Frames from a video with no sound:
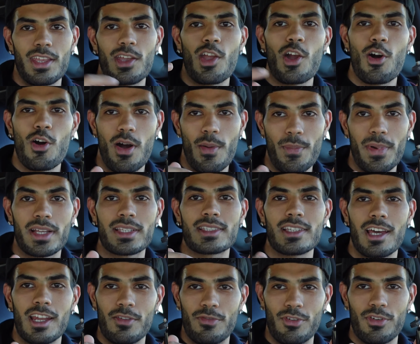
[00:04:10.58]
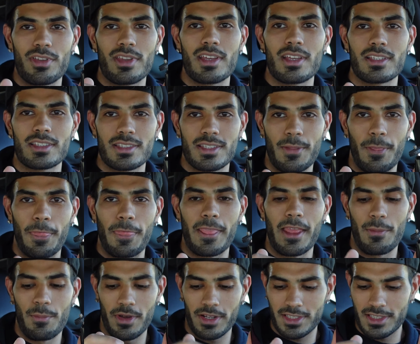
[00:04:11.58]
Yo, I'm excited for this.
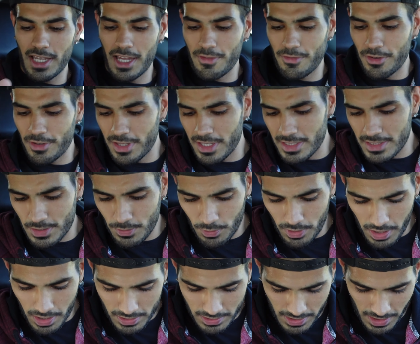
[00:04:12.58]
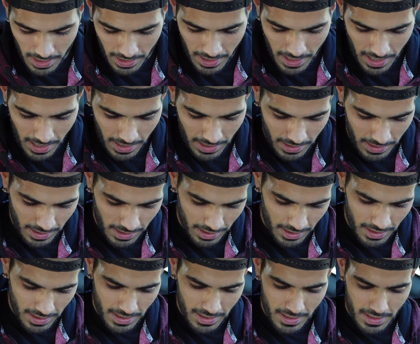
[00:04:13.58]
I'm excited for this. What else I got in
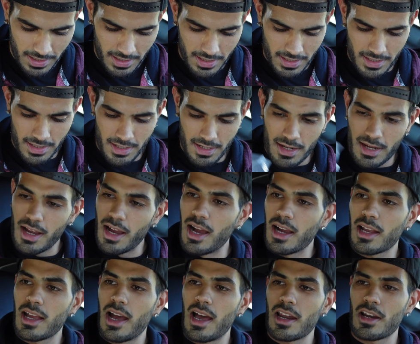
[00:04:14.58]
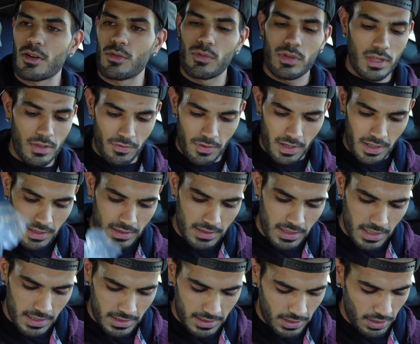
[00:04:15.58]
there? I got, I don't know what the fuck is
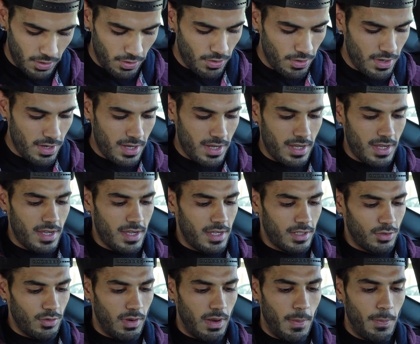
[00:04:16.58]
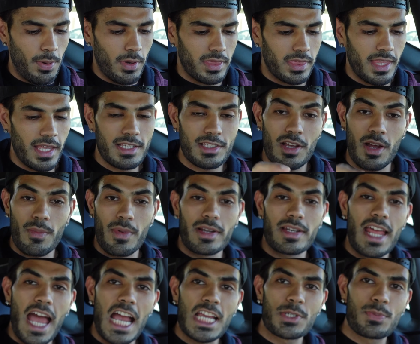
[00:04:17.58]
this. So. So I'll put this on my
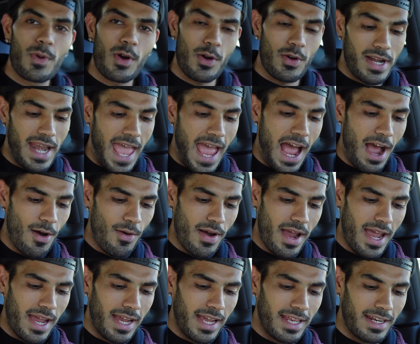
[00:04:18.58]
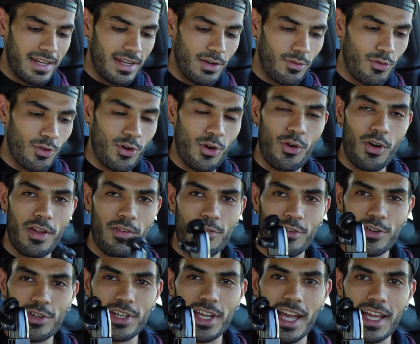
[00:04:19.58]
dashboard now and record it
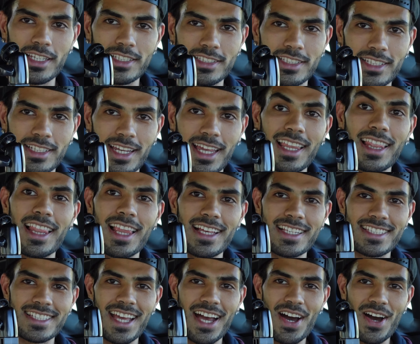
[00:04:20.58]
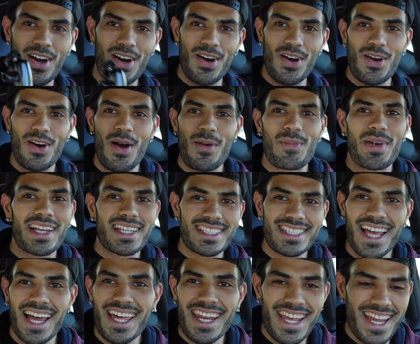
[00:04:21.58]
for you guys. And let's go, I'm
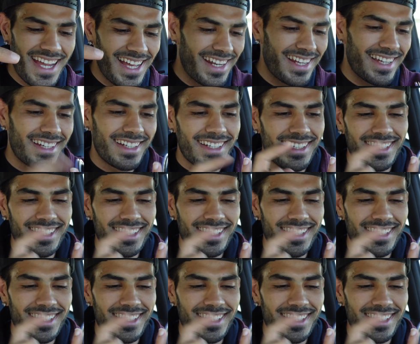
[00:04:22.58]
excited.